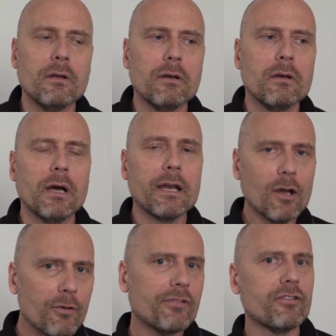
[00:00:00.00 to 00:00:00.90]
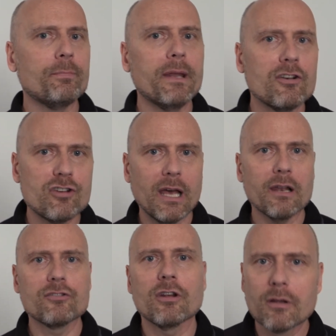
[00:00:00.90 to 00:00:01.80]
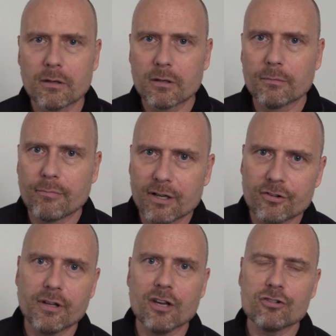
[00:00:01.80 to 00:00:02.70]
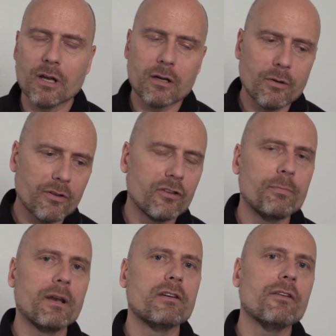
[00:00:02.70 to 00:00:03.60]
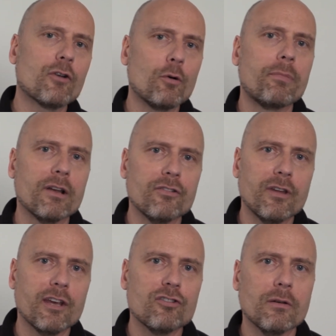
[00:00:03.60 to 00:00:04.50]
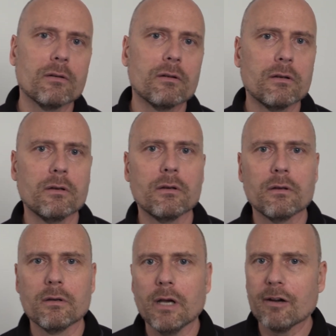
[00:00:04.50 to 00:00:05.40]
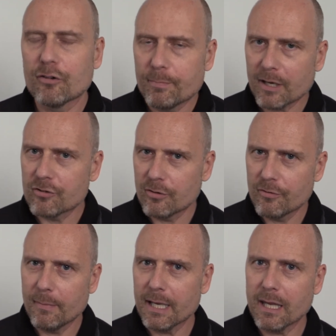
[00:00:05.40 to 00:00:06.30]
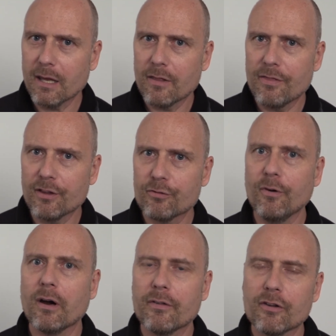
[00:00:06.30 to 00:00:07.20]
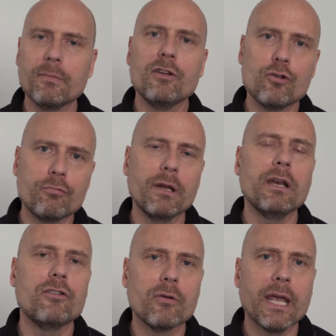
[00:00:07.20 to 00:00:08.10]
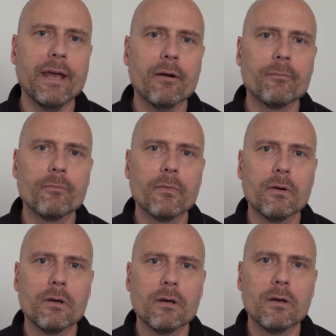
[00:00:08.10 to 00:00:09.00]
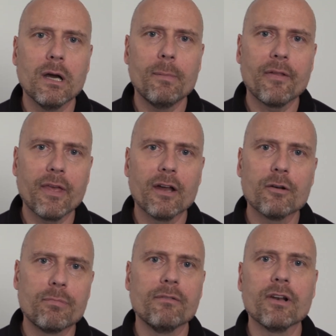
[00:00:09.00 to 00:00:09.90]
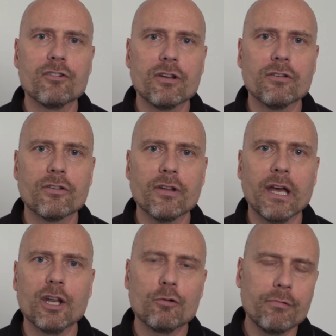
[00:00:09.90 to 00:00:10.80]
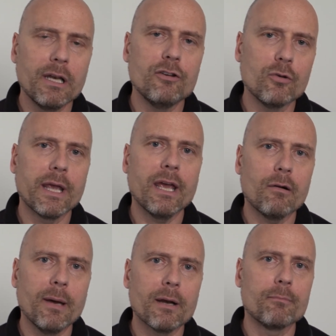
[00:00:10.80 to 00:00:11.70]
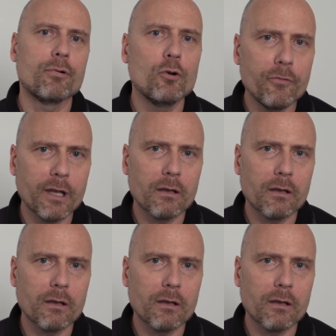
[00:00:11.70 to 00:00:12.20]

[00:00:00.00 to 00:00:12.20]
I know this has been a challenging presentation. I know this has been a difficult presentation. I respect you for making it this far. This means you really do care about the underprivileged in society. You really do care about improving